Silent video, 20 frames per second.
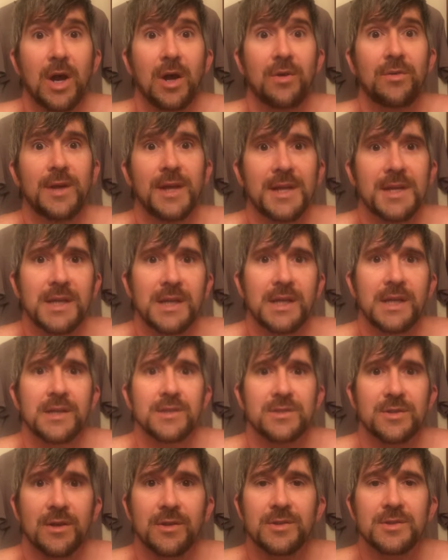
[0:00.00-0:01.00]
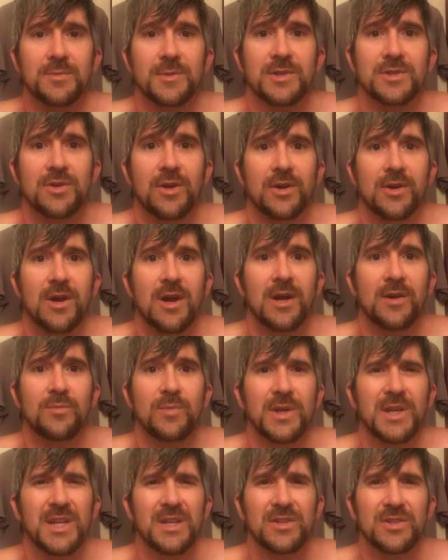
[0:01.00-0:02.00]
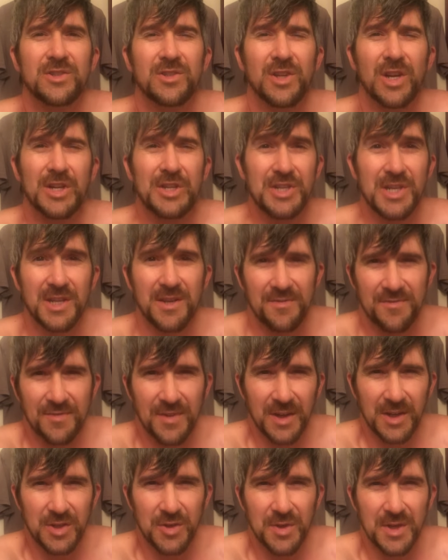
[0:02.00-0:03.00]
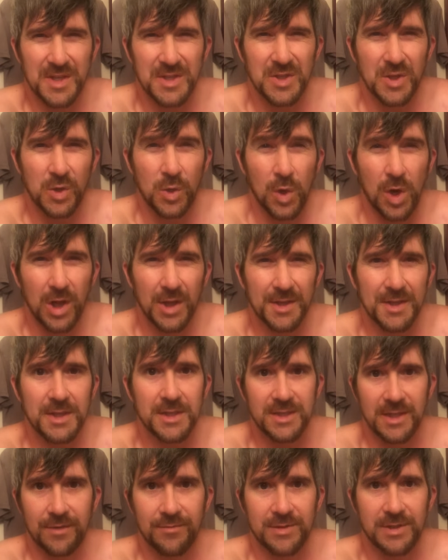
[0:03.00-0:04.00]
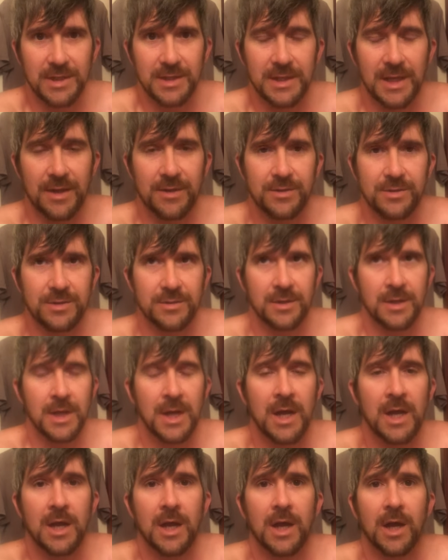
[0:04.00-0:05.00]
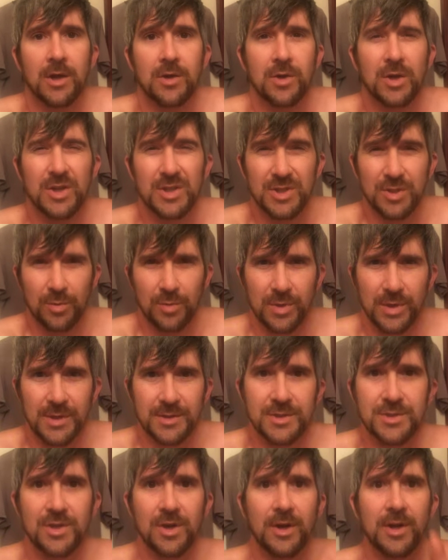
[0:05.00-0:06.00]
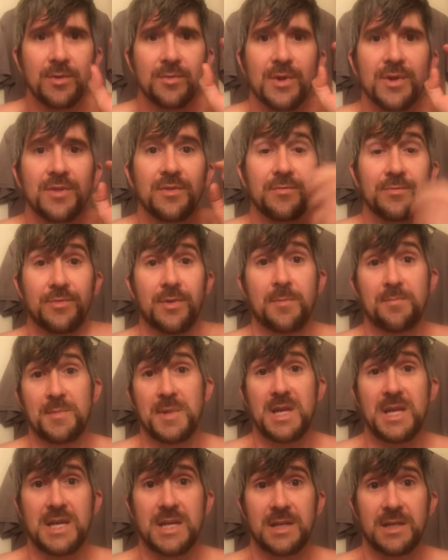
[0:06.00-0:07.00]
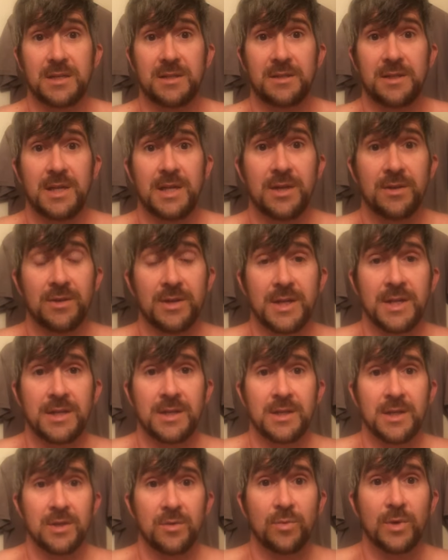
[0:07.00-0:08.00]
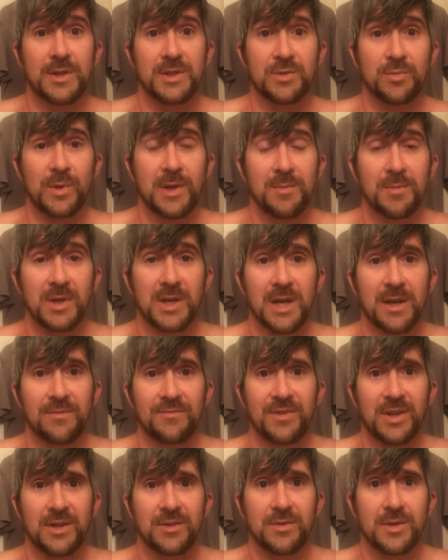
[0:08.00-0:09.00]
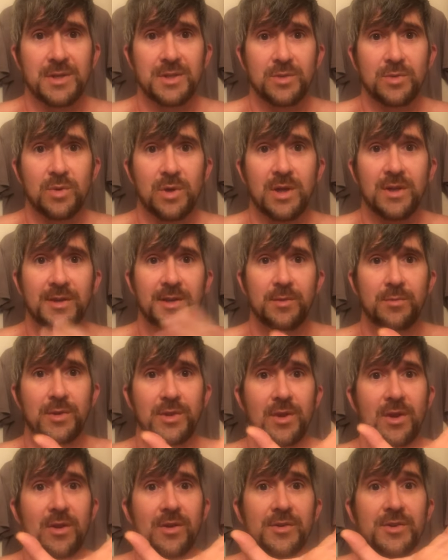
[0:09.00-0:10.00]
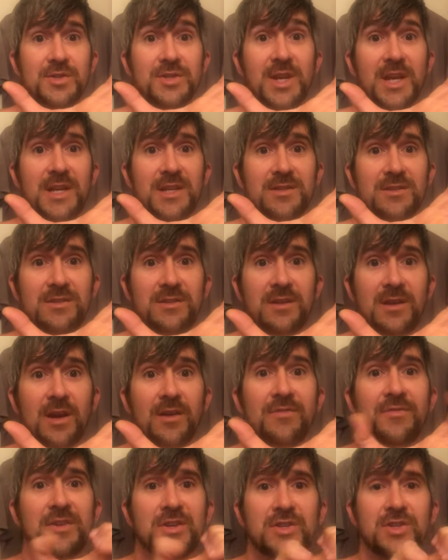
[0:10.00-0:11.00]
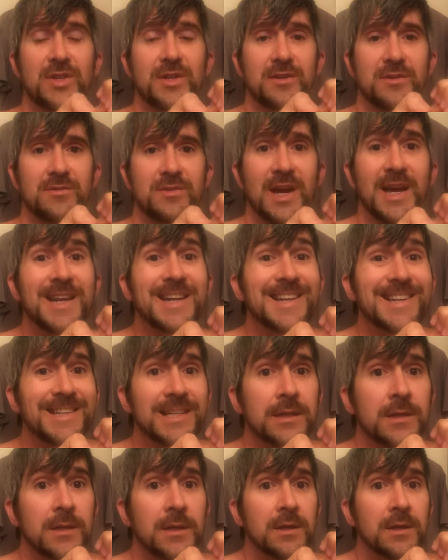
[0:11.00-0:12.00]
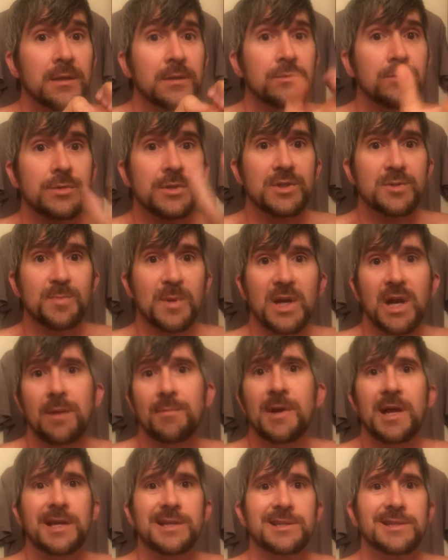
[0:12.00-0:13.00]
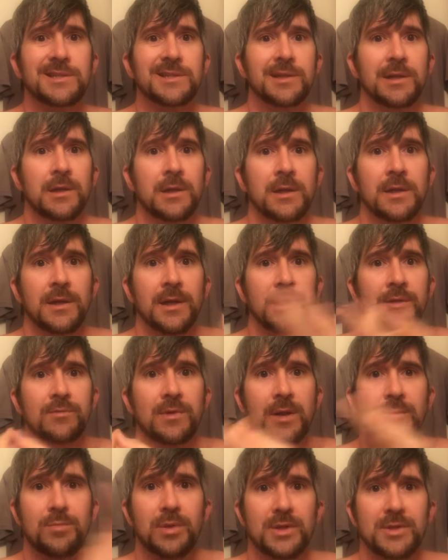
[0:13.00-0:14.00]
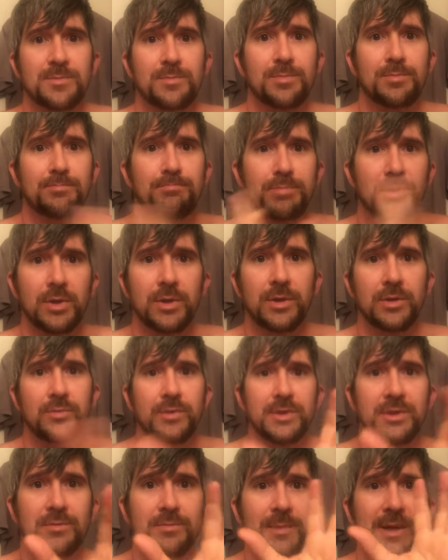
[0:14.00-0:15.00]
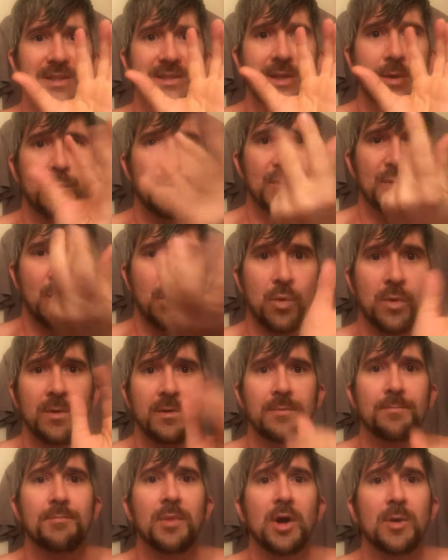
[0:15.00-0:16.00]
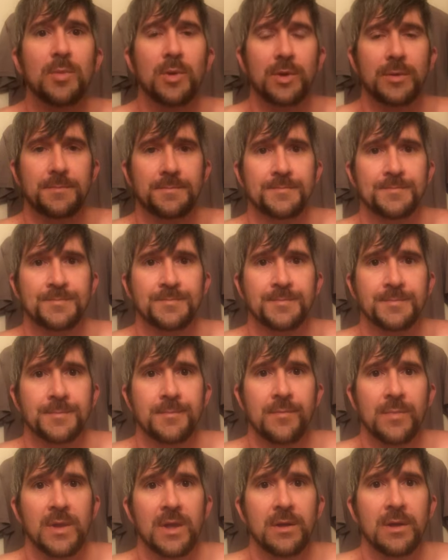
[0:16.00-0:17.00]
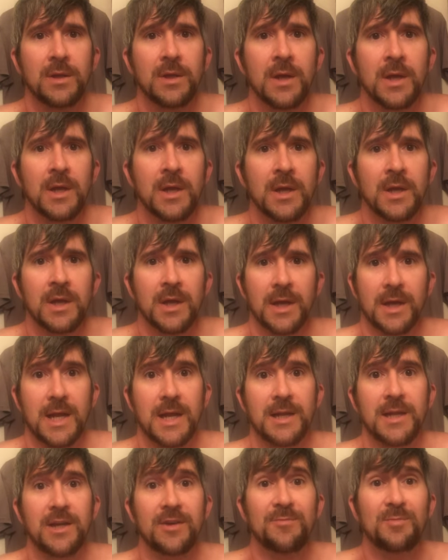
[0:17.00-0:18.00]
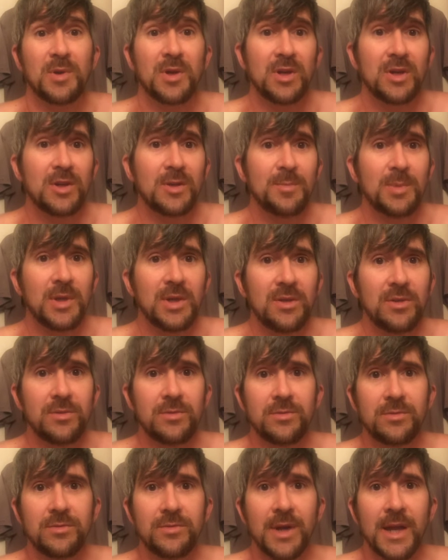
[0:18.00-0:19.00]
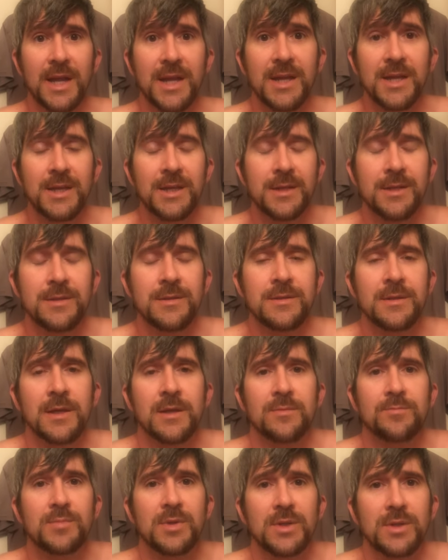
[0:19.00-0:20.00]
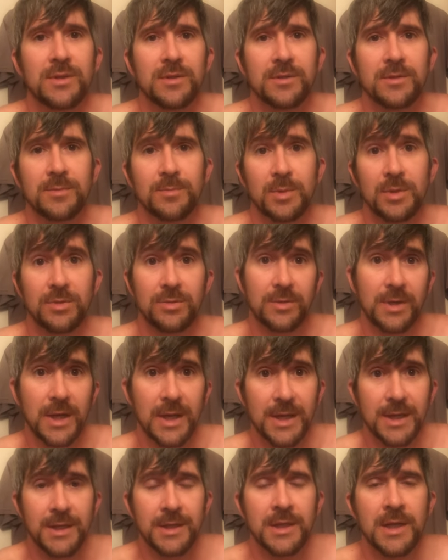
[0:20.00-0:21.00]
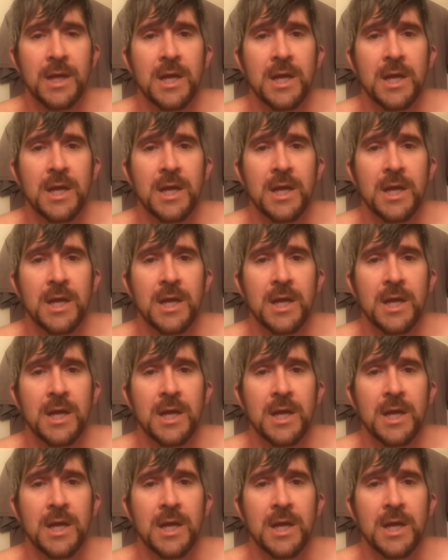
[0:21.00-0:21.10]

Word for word: O-N-E, as long as we start on, we can achieve victory is equality, 17 letters, across the world, starting with from me here. And once we become victory is equality with all our states officially united, we'll just become us. And red plus blue, when you mix it, purple. And I love purple rain, purple rain.